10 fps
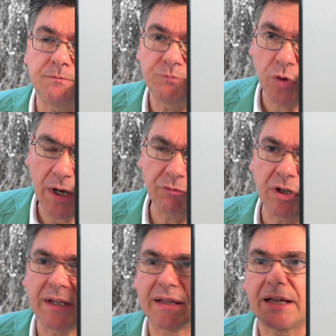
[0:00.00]
you have to
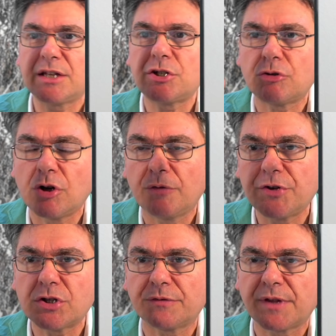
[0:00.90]
get the history of
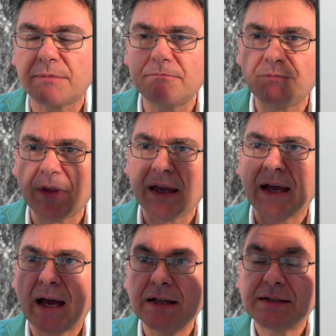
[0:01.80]
each of them
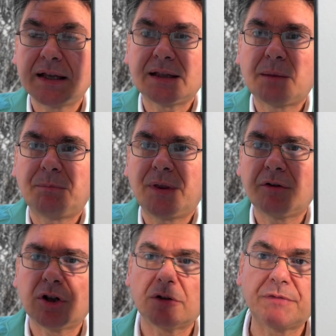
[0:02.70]
and take the
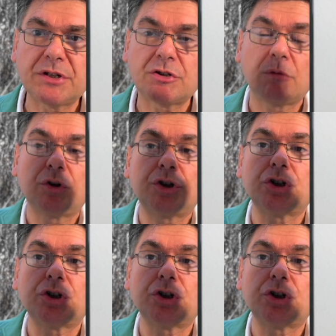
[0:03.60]
period of history which is